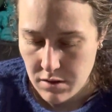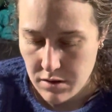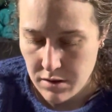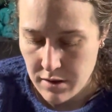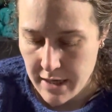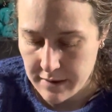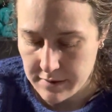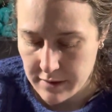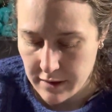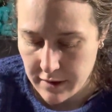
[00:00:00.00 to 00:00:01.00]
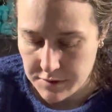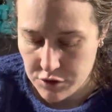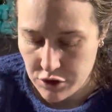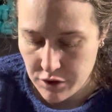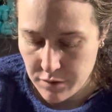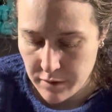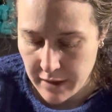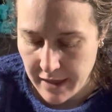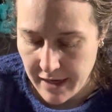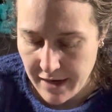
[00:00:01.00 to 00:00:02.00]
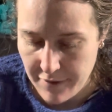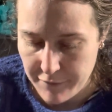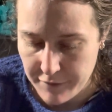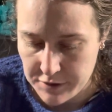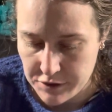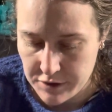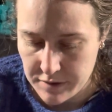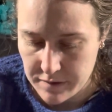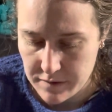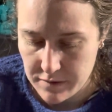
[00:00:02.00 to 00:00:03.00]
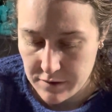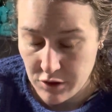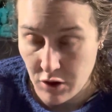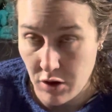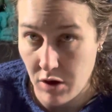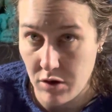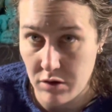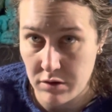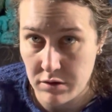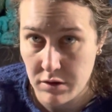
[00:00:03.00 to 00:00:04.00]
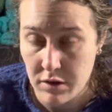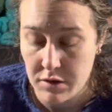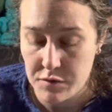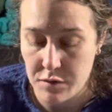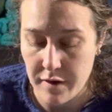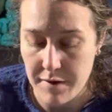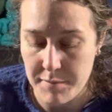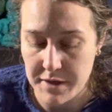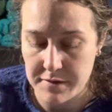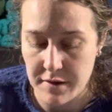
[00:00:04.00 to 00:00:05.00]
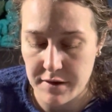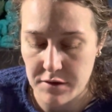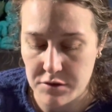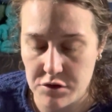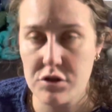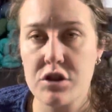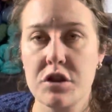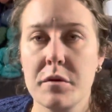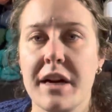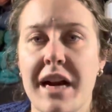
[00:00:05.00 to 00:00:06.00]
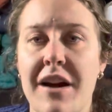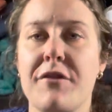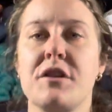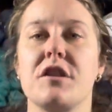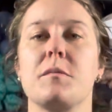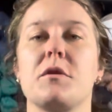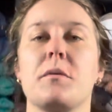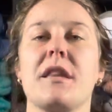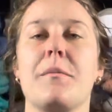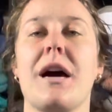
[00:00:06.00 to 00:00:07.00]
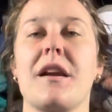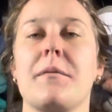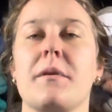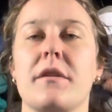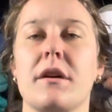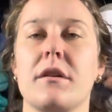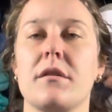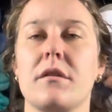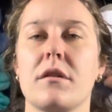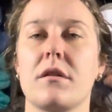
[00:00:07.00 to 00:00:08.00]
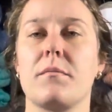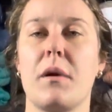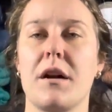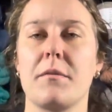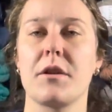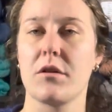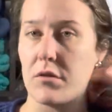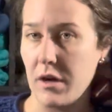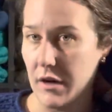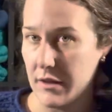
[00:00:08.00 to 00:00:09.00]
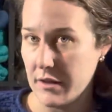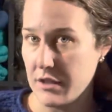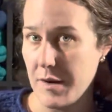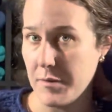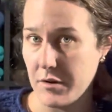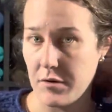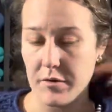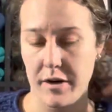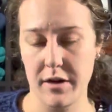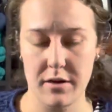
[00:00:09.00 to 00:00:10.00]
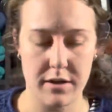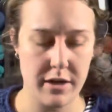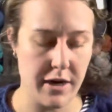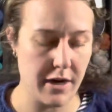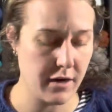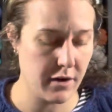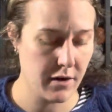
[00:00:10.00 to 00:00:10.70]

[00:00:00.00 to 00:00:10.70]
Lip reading: The neck steek is 2.5 inches tall. So that means that there's 2.5 inches between the bottom of the crew neck and the top of the crew neck on the neck.